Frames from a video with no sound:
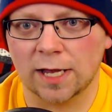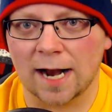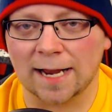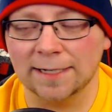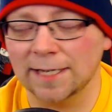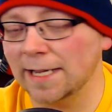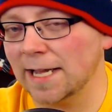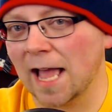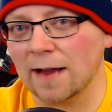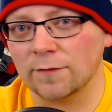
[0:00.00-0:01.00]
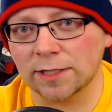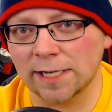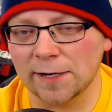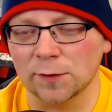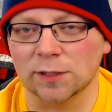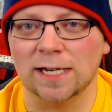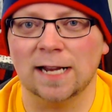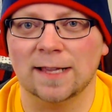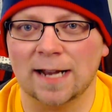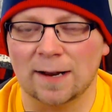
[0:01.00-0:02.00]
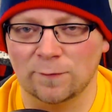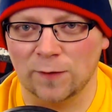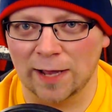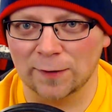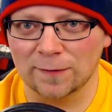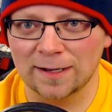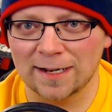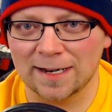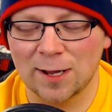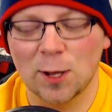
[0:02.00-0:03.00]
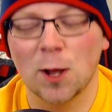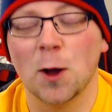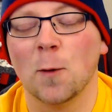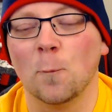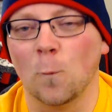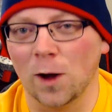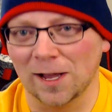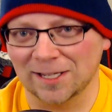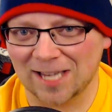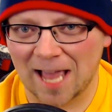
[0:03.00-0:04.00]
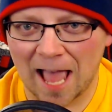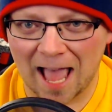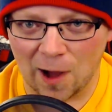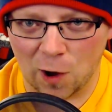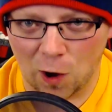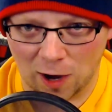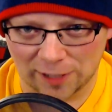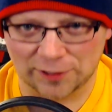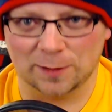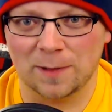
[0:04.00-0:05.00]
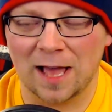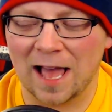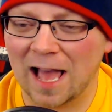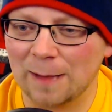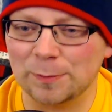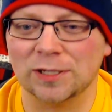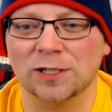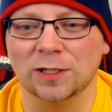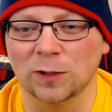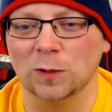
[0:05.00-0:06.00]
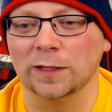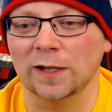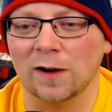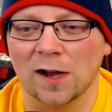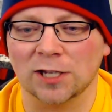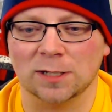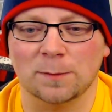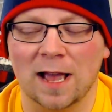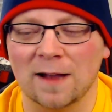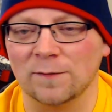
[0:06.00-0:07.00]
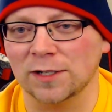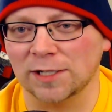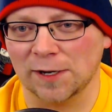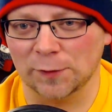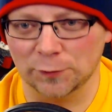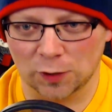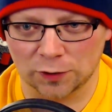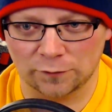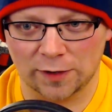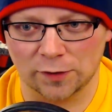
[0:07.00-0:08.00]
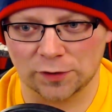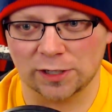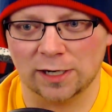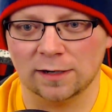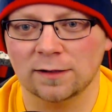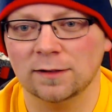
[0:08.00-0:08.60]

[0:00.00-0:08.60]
And I can tell you, every single scene that had Vader in it was awesome. Absolutely awesome. Every single Darth Vader scene.